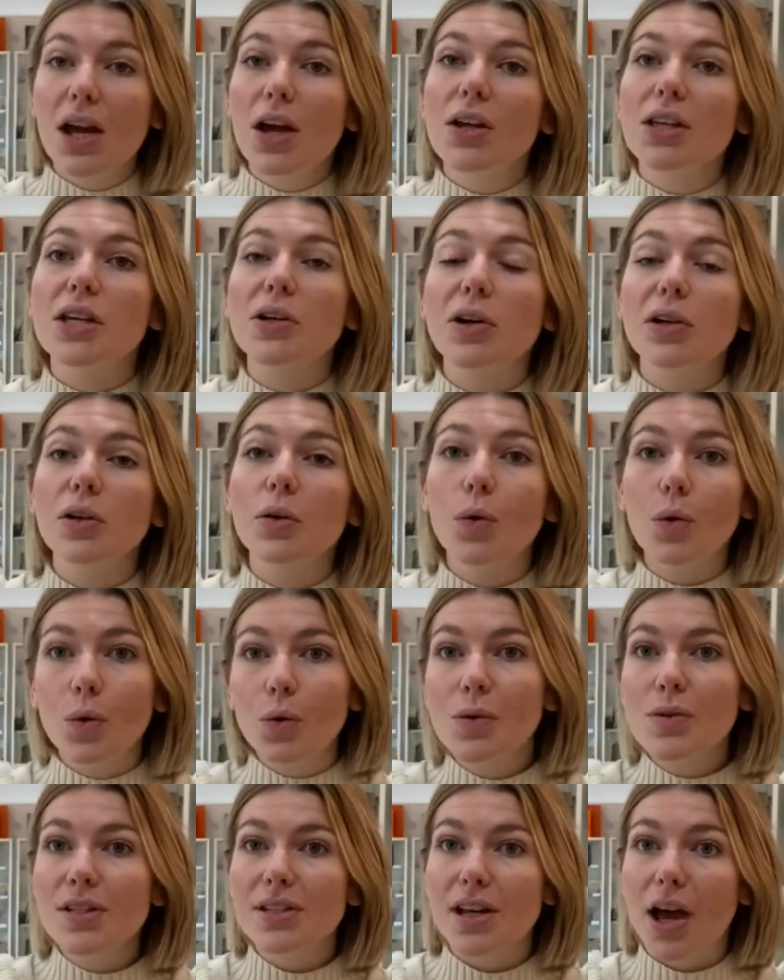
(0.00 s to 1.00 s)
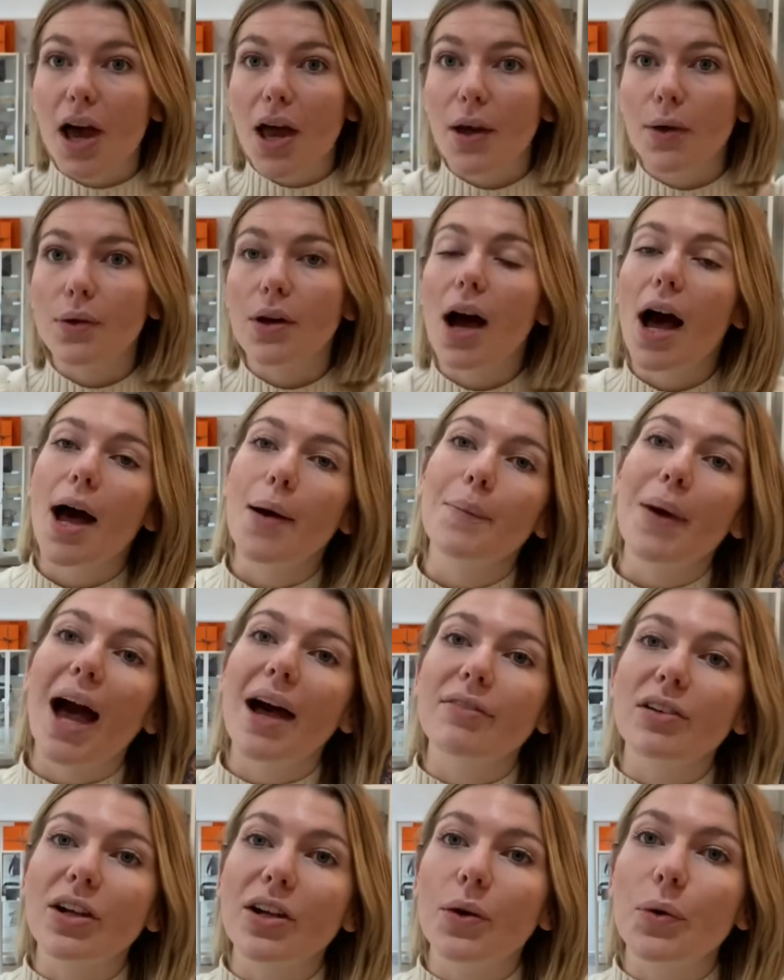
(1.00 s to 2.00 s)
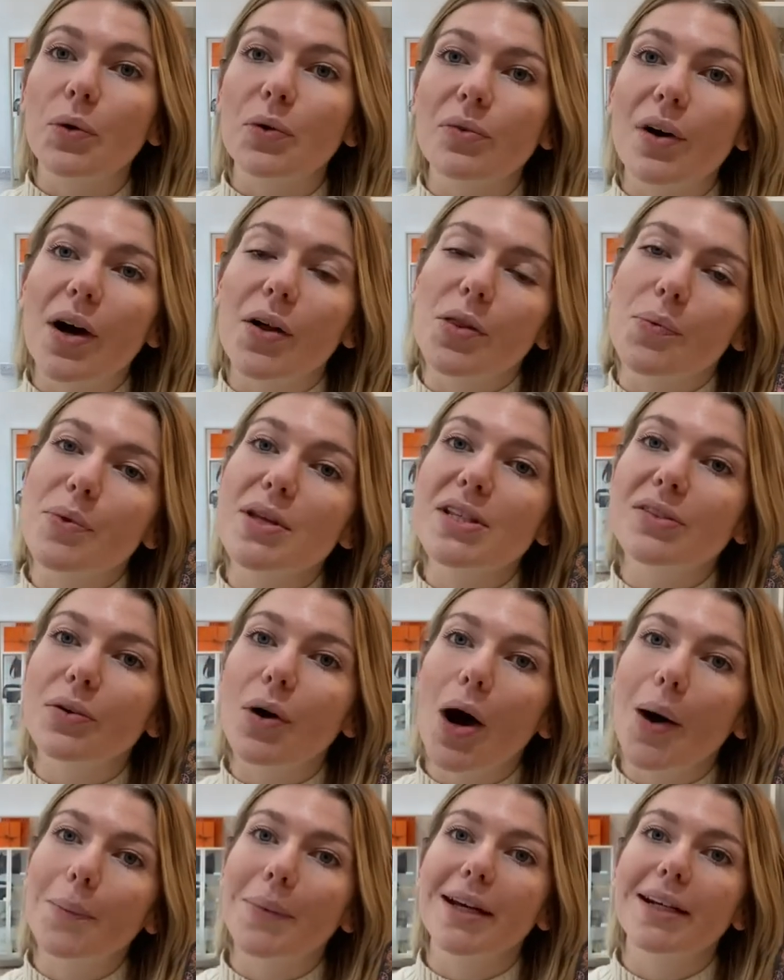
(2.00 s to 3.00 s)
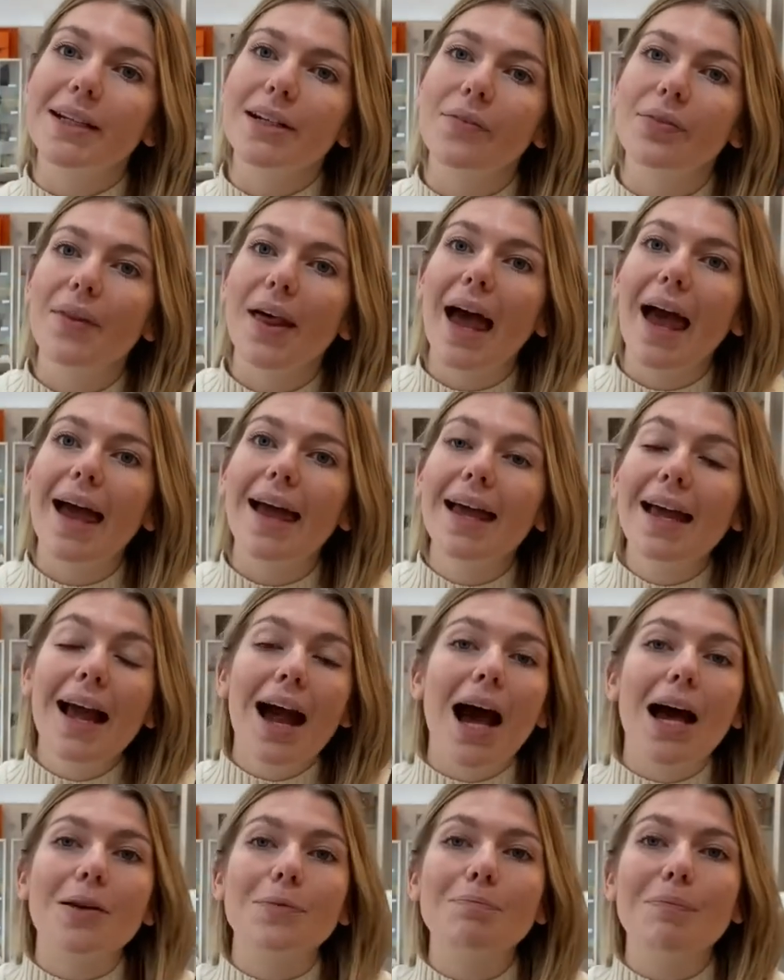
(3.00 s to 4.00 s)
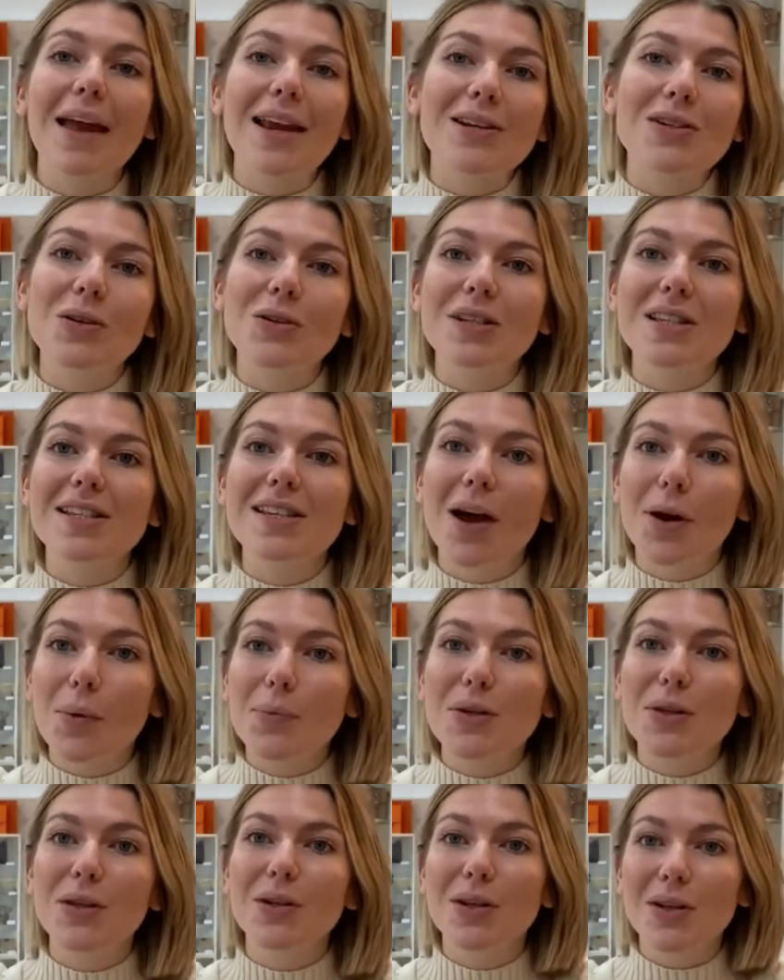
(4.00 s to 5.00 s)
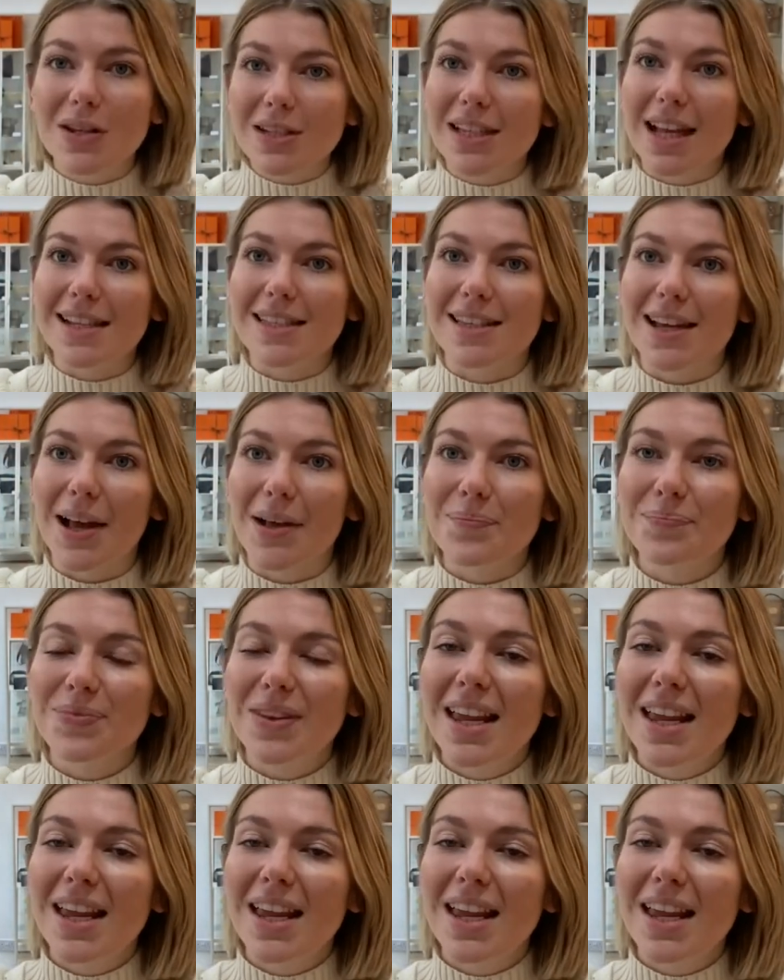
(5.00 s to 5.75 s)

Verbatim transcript: You can also um, have a look at all of our other beautiful arm candy on there and make sure to sign up to the newsletter